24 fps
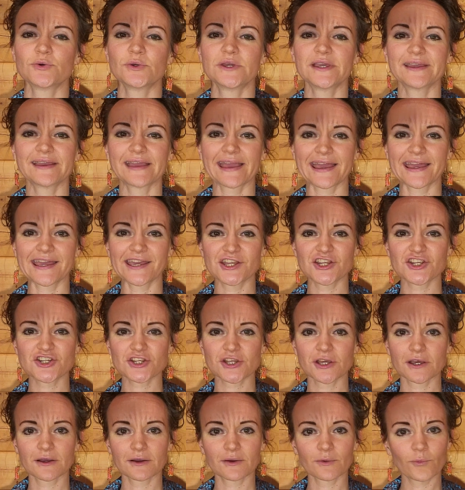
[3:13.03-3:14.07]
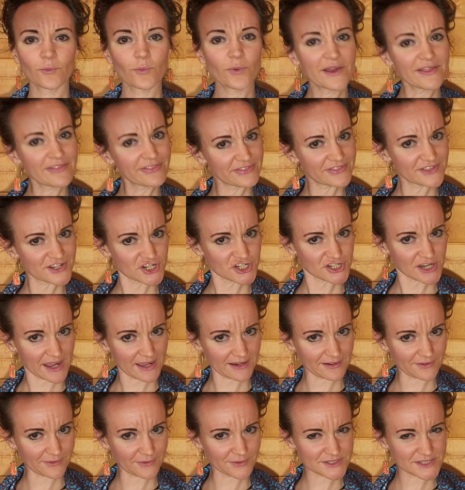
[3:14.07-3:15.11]
engage with the
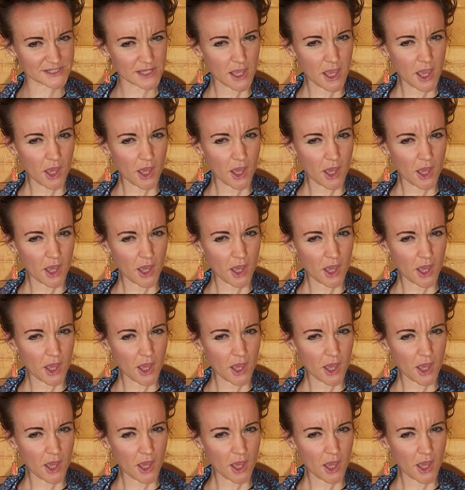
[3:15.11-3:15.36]
shadows.